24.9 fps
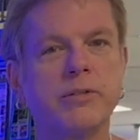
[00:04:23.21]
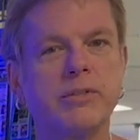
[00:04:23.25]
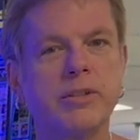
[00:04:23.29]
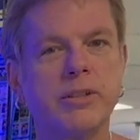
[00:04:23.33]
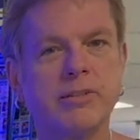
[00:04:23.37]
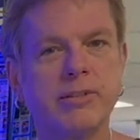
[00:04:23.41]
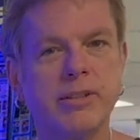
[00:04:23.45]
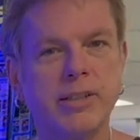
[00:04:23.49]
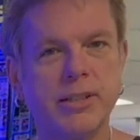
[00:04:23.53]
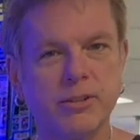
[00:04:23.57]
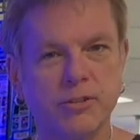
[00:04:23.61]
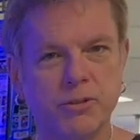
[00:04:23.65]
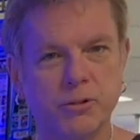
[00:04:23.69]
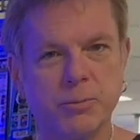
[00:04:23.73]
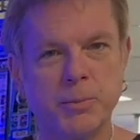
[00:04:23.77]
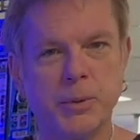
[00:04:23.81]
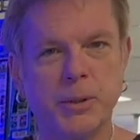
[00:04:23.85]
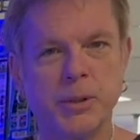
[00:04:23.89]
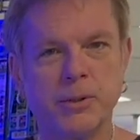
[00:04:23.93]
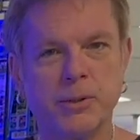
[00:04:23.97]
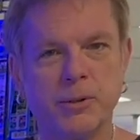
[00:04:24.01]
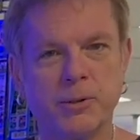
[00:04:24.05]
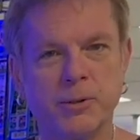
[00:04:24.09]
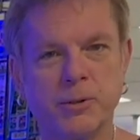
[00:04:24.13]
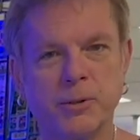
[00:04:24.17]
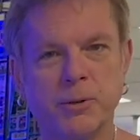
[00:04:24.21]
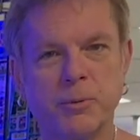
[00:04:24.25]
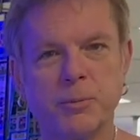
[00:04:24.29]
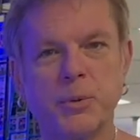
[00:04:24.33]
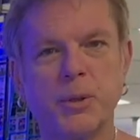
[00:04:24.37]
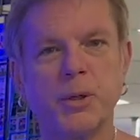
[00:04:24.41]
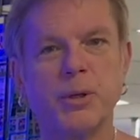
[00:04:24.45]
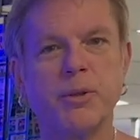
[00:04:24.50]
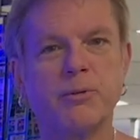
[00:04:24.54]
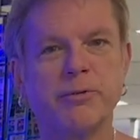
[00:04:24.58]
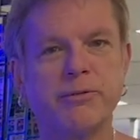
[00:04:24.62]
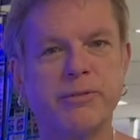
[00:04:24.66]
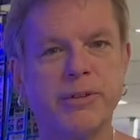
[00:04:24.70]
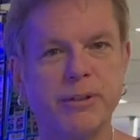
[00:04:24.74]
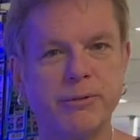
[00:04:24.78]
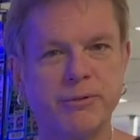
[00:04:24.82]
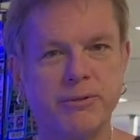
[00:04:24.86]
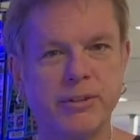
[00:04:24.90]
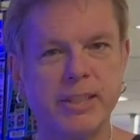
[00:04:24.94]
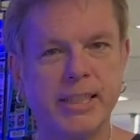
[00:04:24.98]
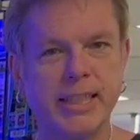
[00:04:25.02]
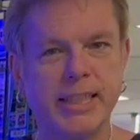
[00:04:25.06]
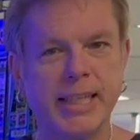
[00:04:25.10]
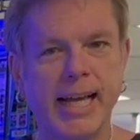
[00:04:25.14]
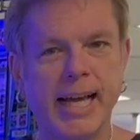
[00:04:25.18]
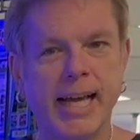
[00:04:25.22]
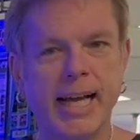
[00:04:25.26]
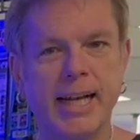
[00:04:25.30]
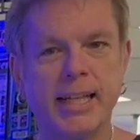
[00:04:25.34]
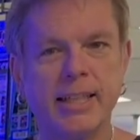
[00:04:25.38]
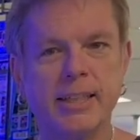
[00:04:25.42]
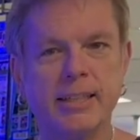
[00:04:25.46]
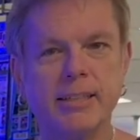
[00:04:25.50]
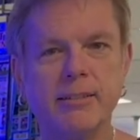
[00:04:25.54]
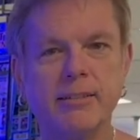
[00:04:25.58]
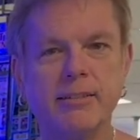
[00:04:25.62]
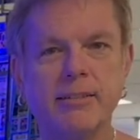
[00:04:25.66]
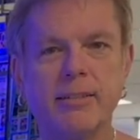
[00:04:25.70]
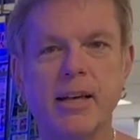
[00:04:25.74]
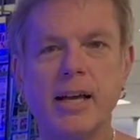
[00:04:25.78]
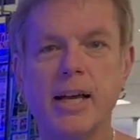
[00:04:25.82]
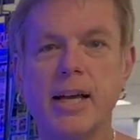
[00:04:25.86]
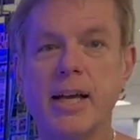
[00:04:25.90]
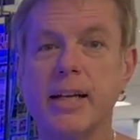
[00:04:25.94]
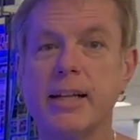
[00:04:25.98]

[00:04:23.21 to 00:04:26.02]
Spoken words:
of a teaspoon per 50 gallons,